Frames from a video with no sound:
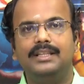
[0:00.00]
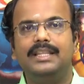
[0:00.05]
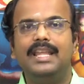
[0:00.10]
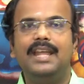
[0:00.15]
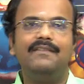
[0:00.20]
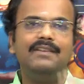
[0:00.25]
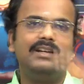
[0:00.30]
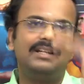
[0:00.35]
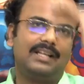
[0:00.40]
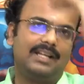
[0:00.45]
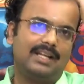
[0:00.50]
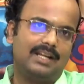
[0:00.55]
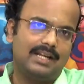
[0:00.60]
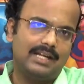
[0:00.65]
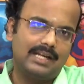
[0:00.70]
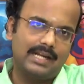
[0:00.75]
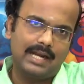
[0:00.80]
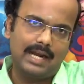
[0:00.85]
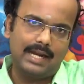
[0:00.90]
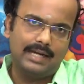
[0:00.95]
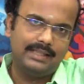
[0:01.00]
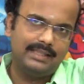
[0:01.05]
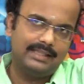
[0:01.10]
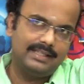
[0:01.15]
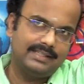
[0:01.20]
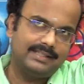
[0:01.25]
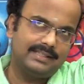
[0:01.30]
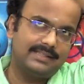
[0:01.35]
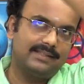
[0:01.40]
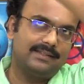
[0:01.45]
They will cut
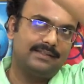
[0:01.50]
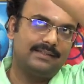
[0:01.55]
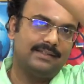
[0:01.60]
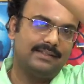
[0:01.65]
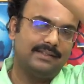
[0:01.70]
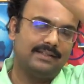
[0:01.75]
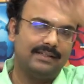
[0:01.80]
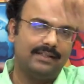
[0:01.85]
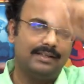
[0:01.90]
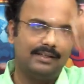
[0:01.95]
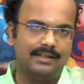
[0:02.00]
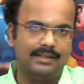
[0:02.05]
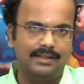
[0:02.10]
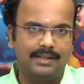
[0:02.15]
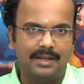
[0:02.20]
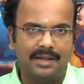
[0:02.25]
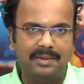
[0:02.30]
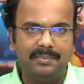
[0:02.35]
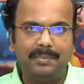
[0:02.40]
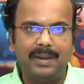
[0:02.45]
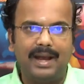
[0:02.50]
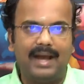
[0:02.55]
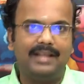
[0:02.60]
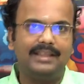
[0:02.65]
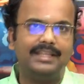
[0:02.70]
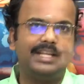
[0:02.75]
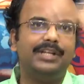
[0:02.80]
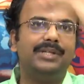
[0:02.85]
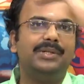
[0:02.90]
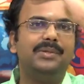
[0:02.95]
this
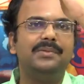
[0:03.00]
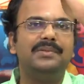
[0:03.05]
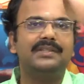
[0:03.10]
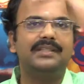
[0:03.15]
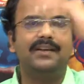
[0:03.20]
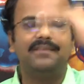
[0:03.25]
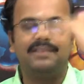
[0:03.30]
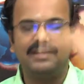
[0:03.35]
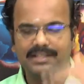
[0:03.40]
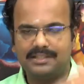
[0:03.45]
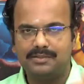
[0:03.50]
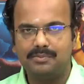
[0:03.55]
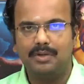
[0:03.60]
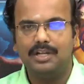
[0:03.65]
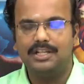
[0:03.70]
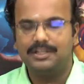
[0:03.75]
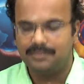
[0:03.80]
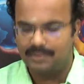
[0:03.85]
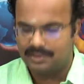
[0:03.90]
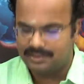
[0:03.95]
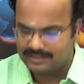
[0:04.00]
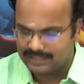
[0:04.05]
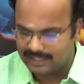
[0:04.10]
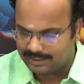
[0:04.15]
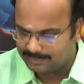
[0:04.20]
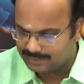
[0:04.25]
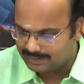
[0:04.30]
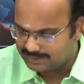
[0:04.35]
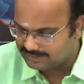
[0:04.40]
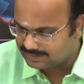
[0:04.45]
path into several small small
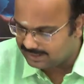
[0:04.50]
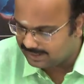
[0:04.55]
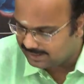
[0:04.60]
segments